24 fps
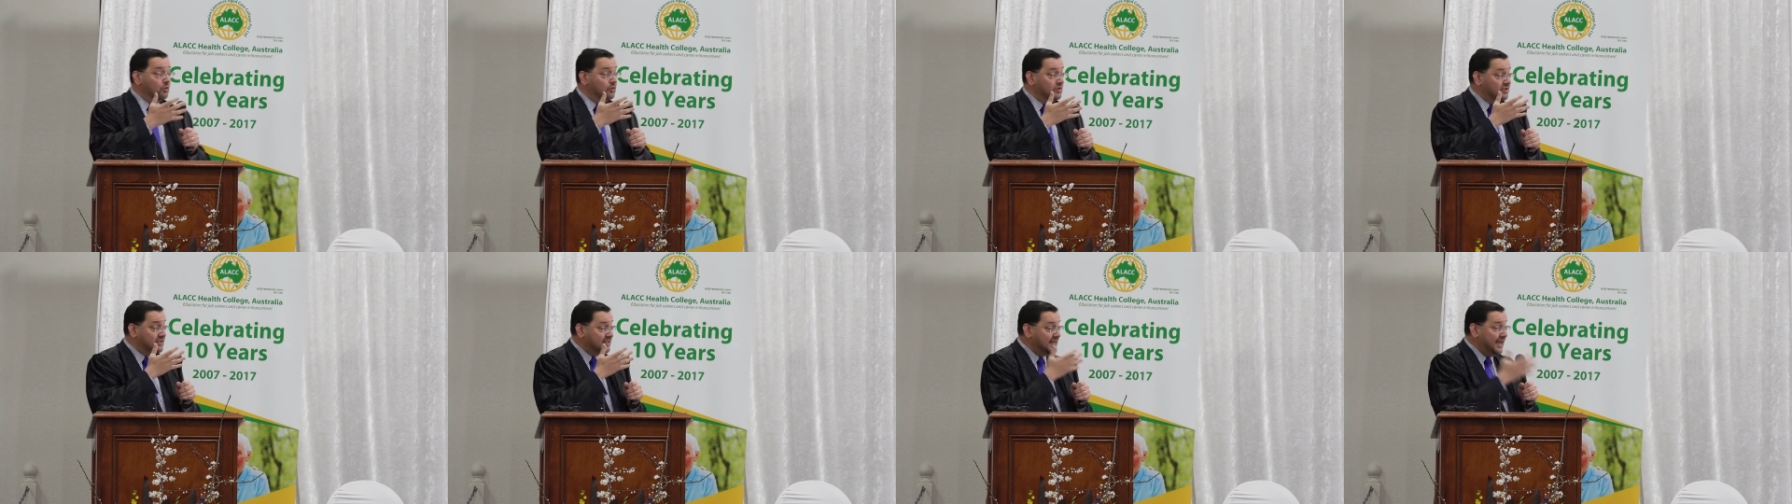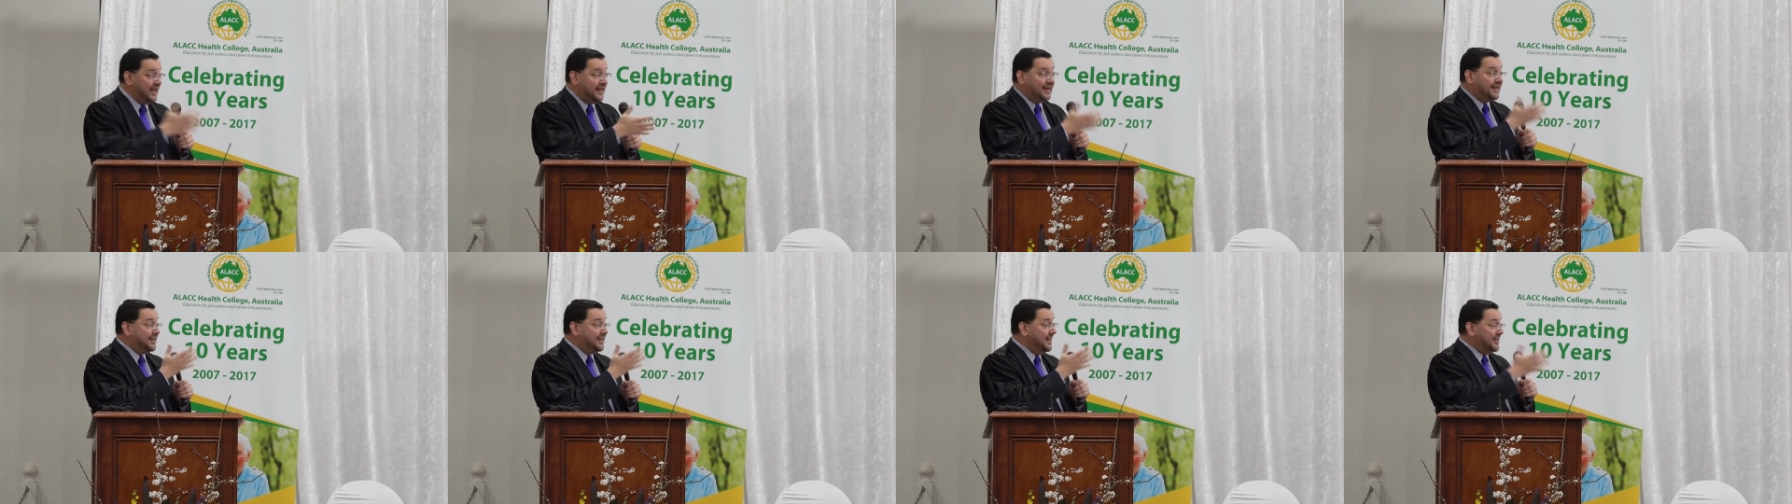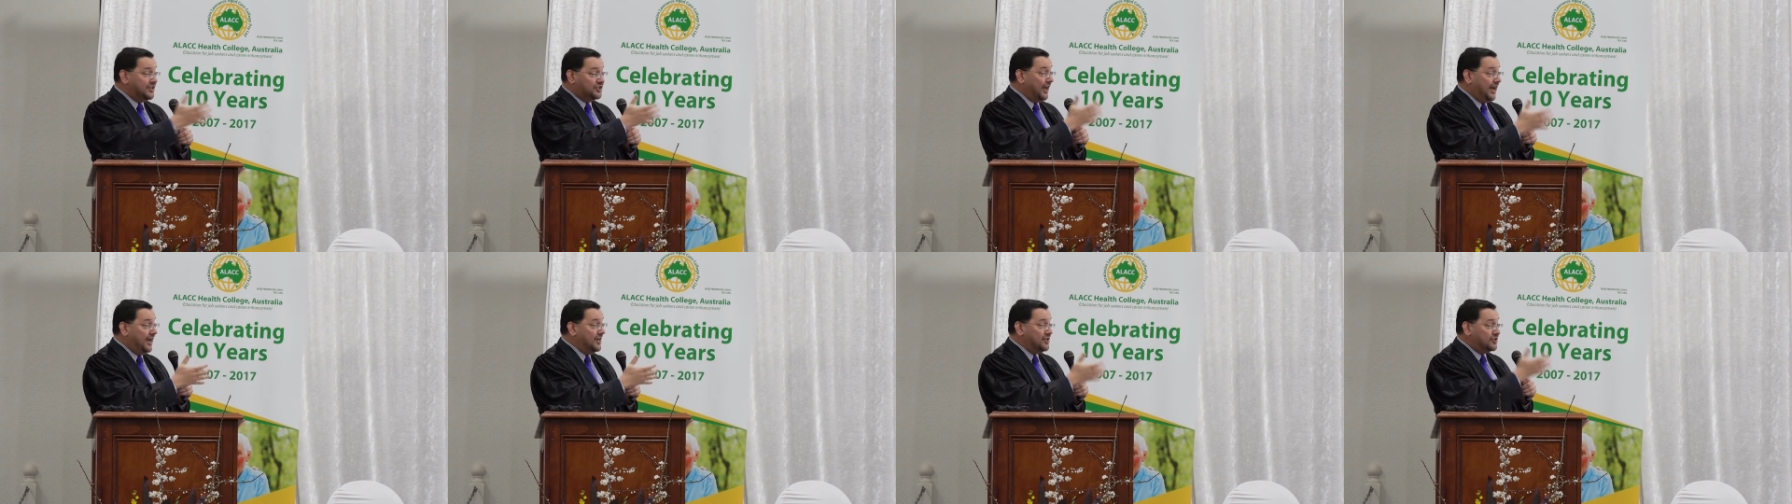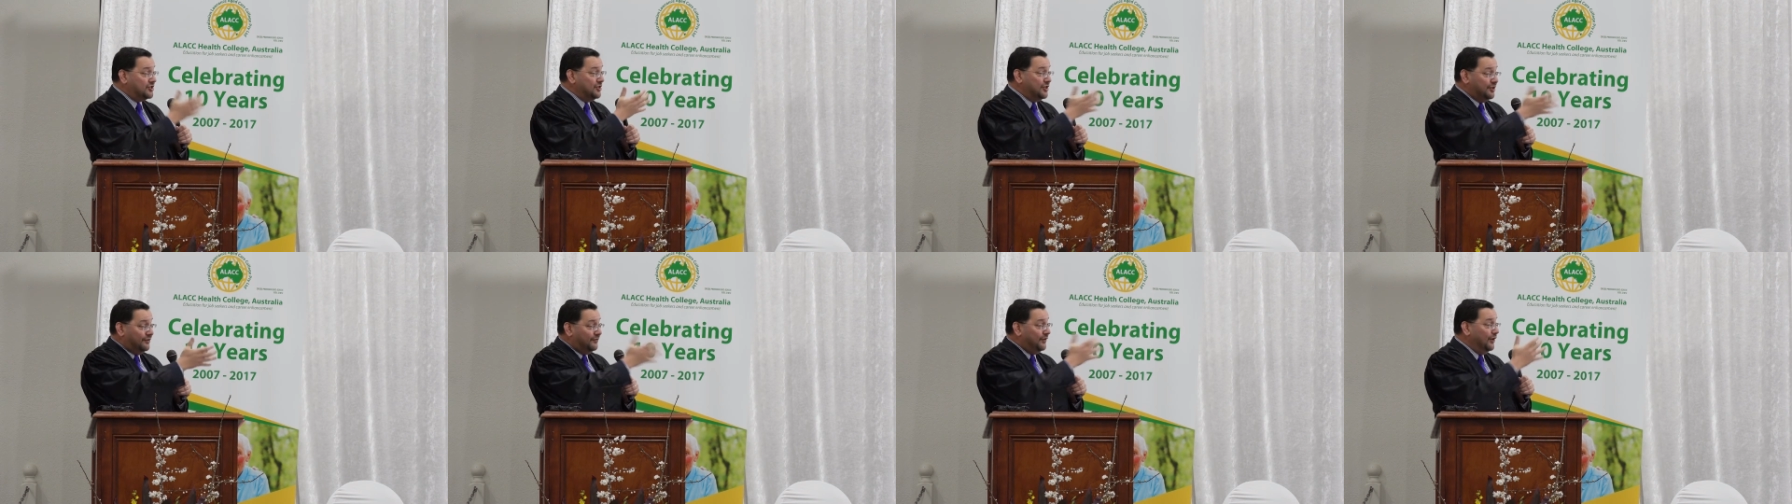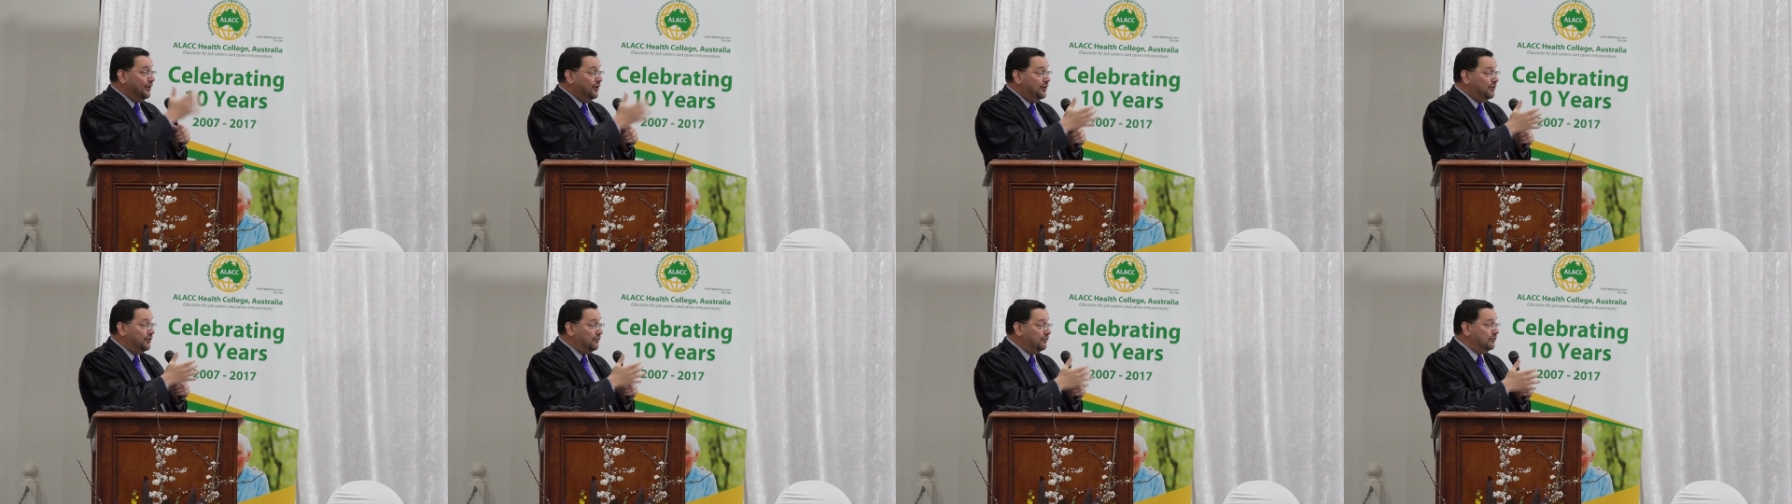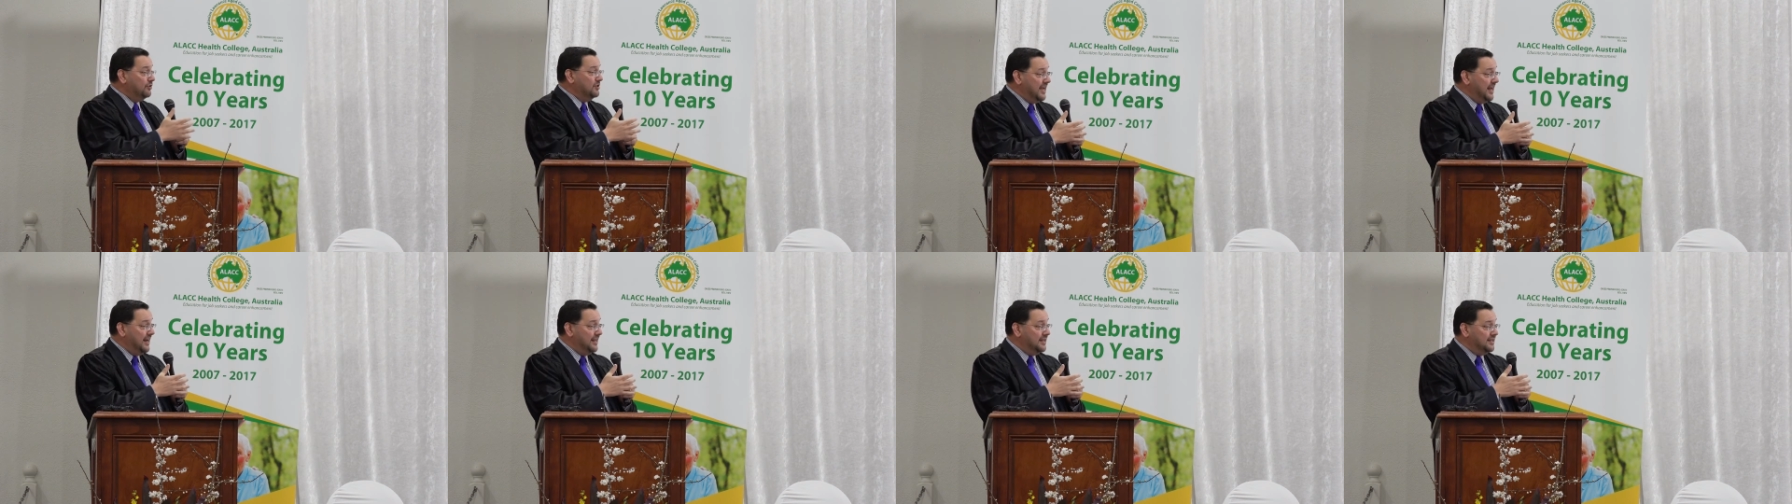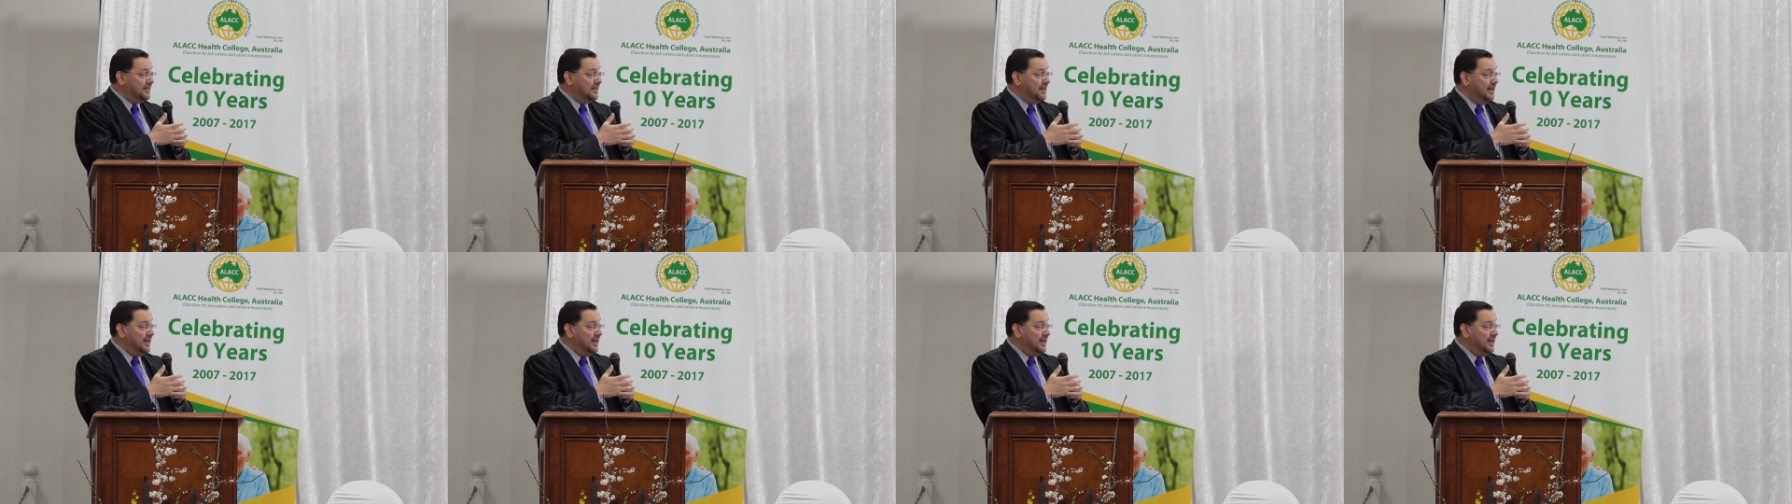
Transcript: standard education you've learned through Janet